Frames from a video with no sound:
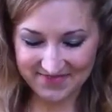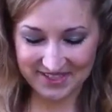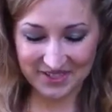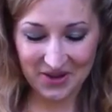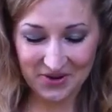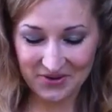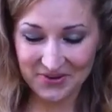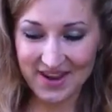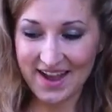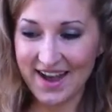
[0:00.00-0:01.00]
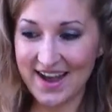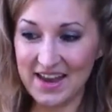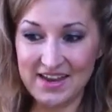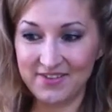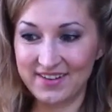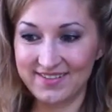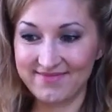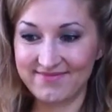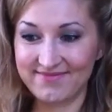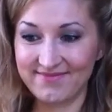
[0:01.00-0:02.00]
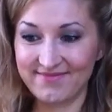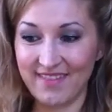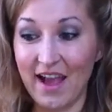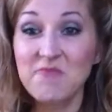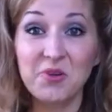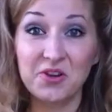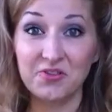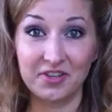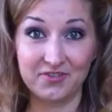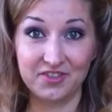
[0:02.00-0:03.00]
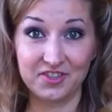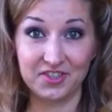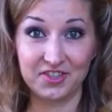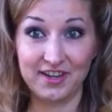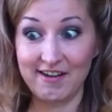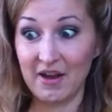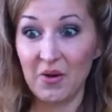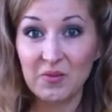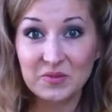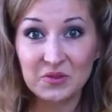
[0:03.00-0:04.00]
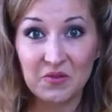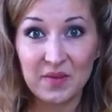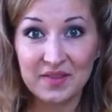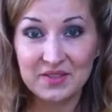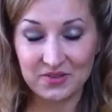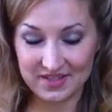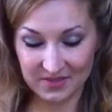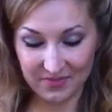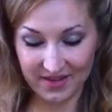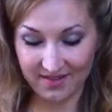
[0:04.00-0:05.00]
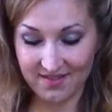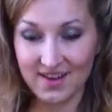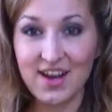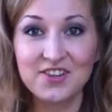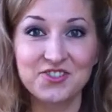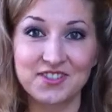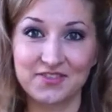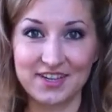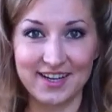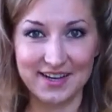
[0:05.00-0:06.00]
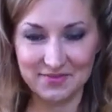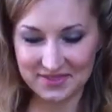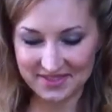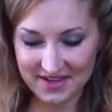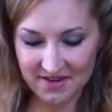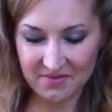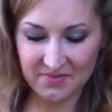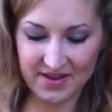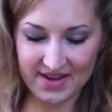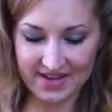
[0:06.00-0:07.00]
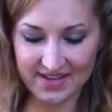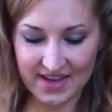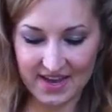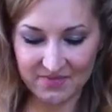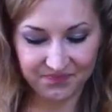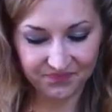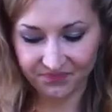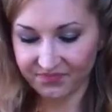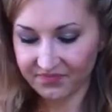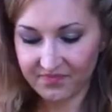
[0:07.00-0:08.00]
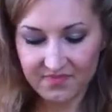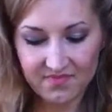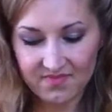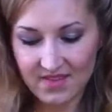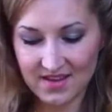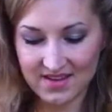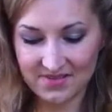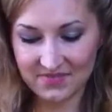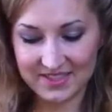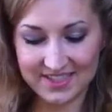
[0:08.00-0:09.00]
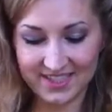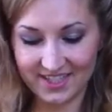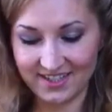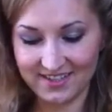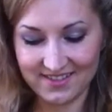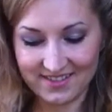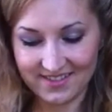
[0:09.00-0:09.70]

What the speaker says: So I'm wondering if it's going to turn out. I hope so. I made this recipe hundreds of times, but yet it still